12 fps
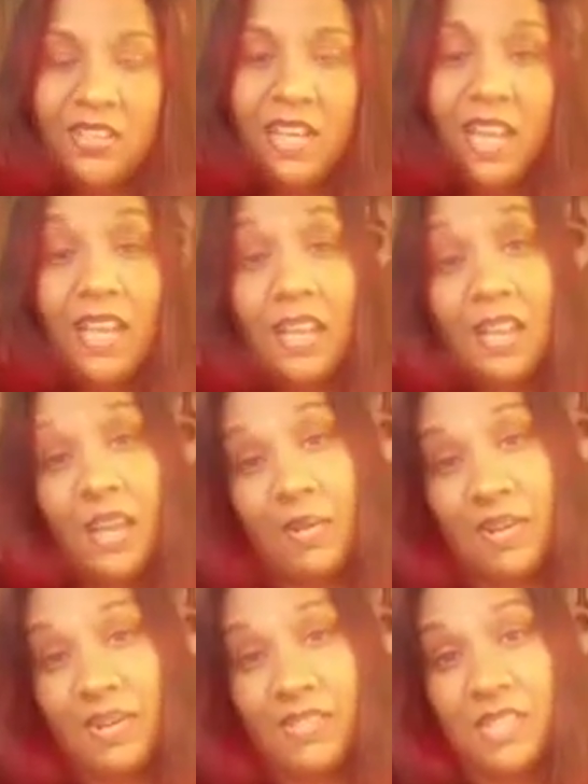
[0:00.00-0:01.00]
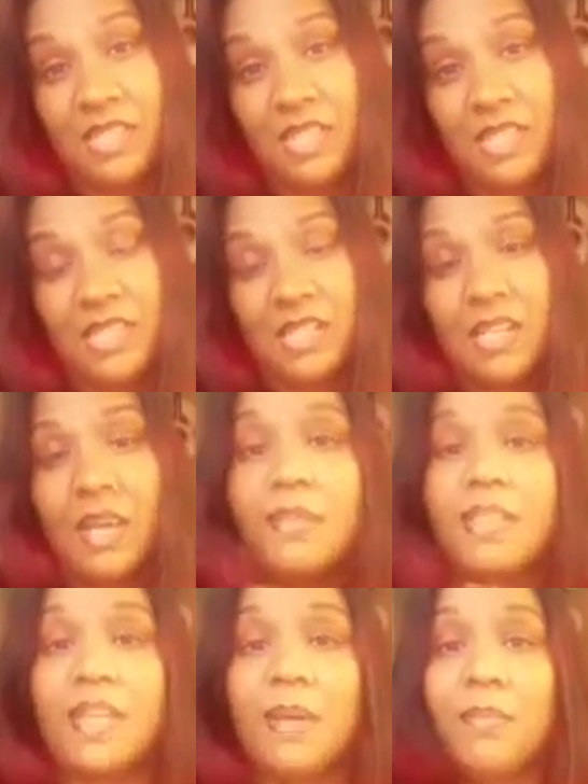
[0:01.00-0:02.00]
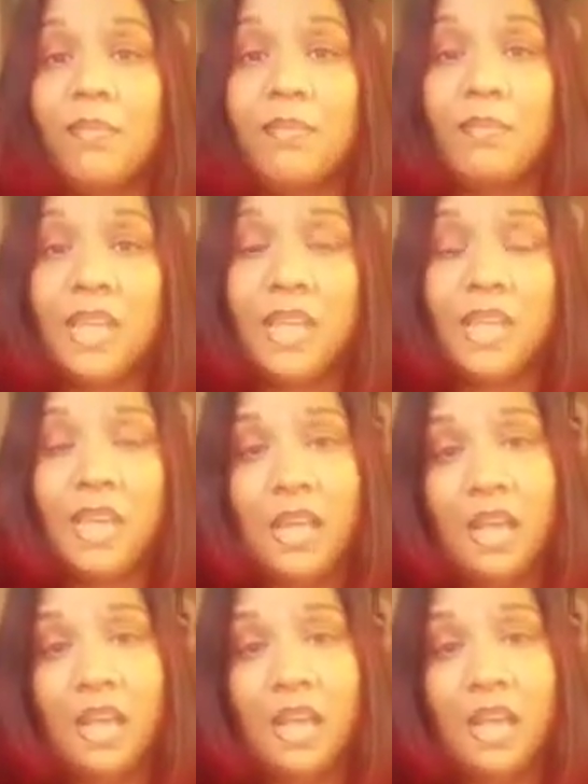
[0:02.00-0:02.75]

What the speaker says: I allow whatever needs to come to me.